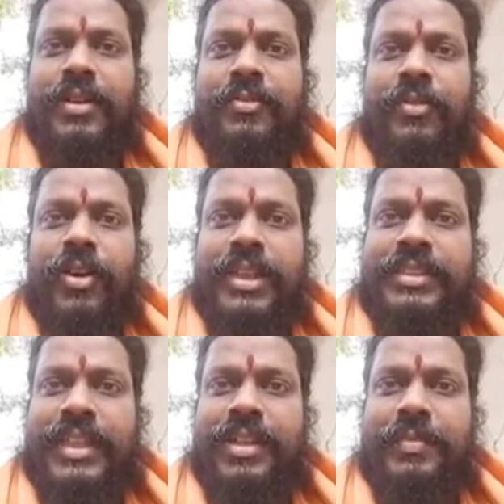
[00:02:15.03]
foreign
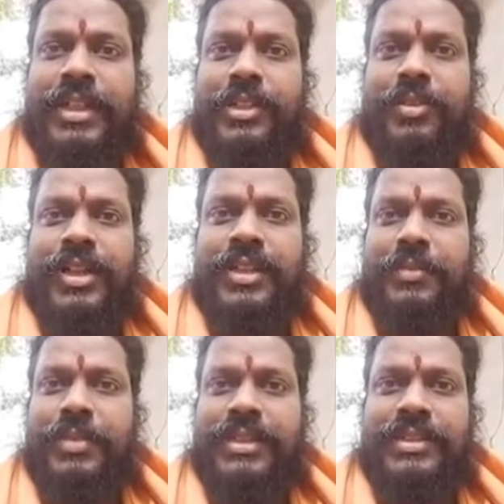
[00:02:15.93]
settlement yoga in the
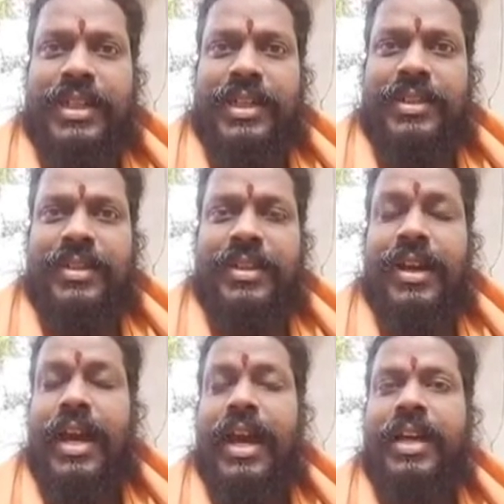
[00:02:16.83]
birth chart,
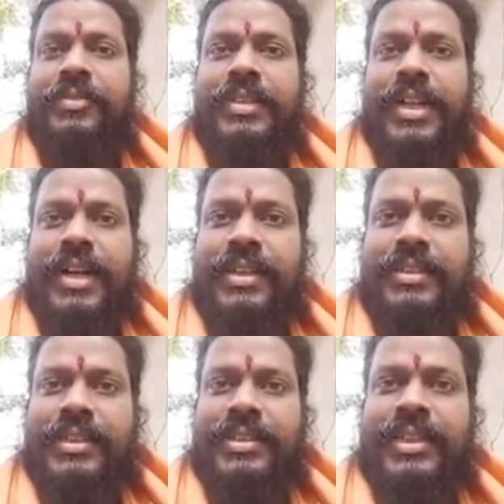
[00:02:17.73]
and if the current
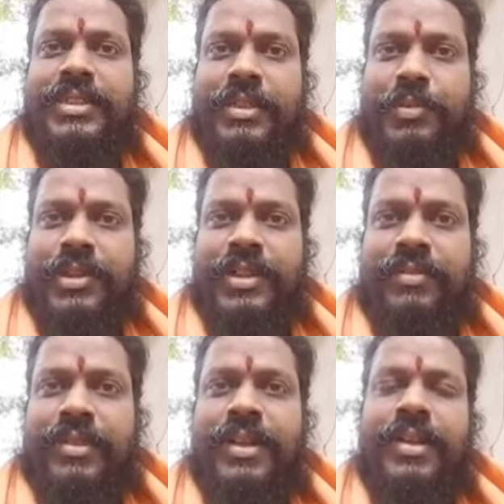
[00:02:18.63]
dasha is supportive,
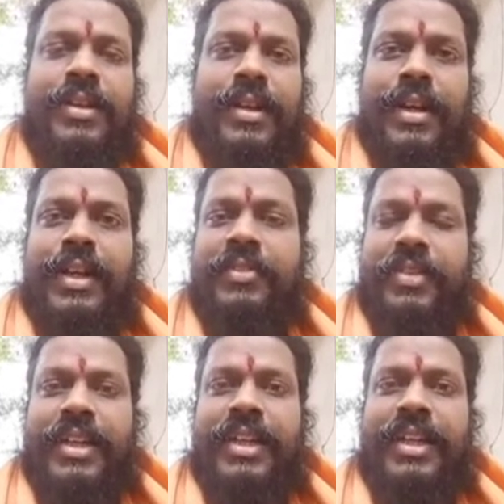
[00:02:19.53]

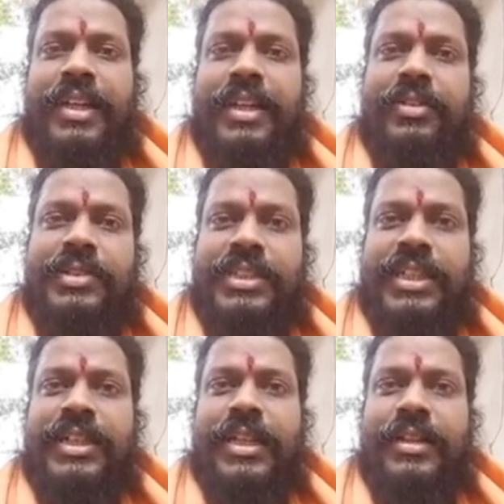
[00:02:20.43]
definitely he or
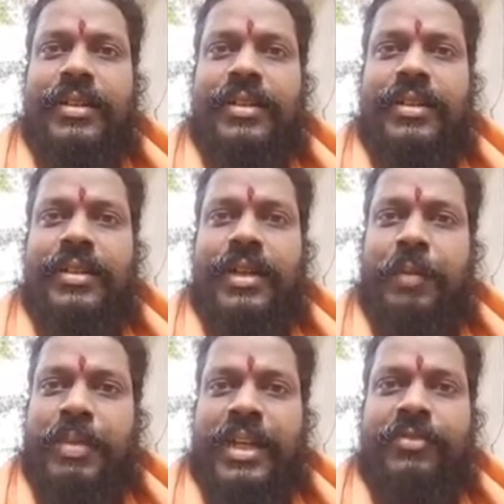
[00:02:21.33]
she can
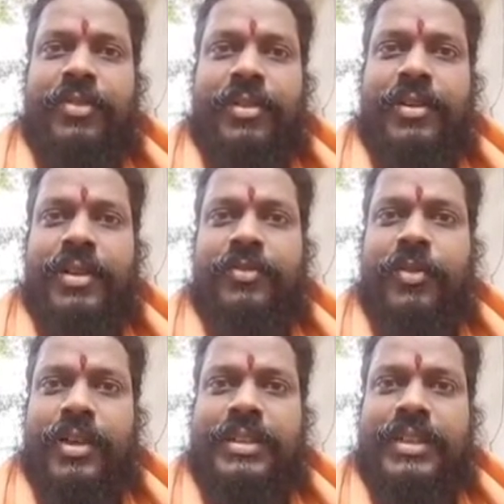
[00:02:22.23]
apply for
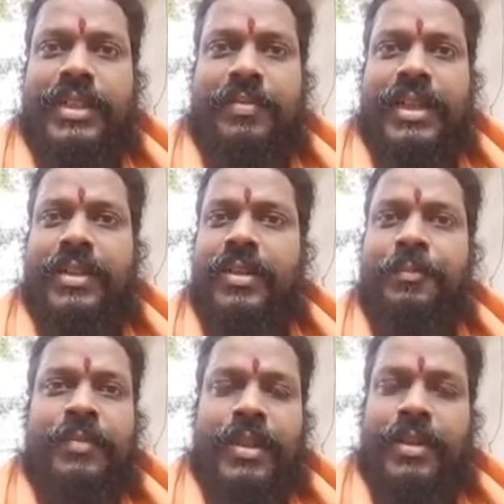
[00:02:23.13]
foreign settlement,
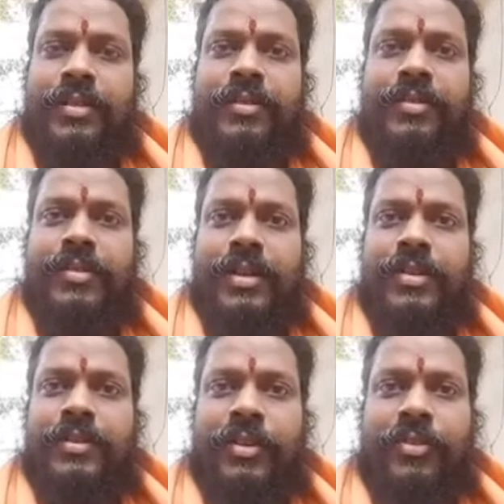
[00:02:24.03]

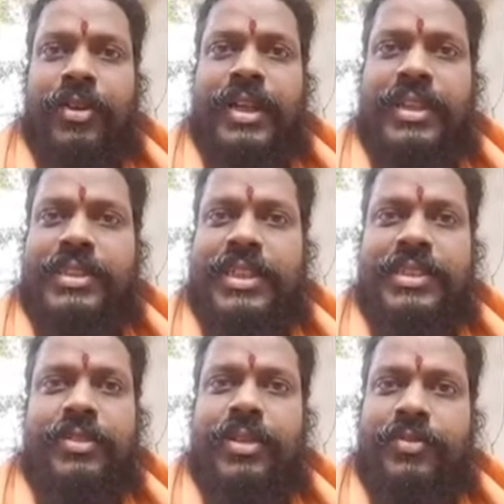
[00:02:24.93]
a foreign
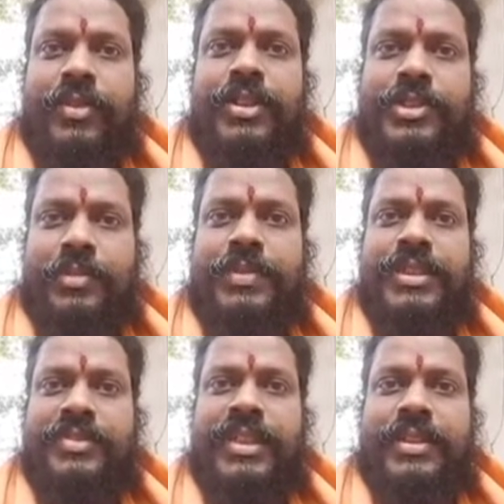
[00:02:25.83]
education or a foreign job
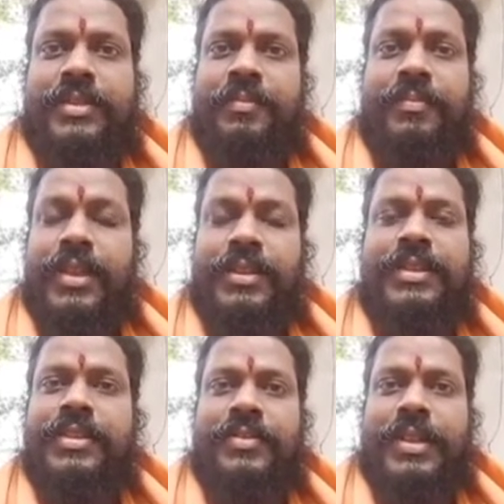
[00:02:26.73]
this week.
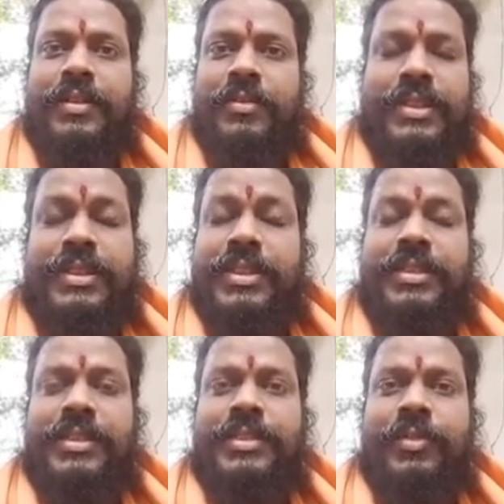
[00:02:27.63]
This
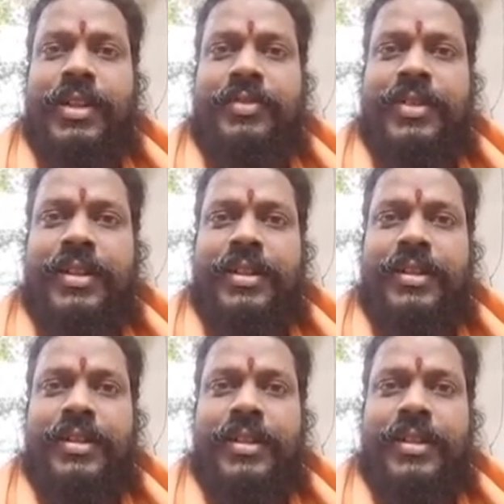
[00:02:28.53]
is one of the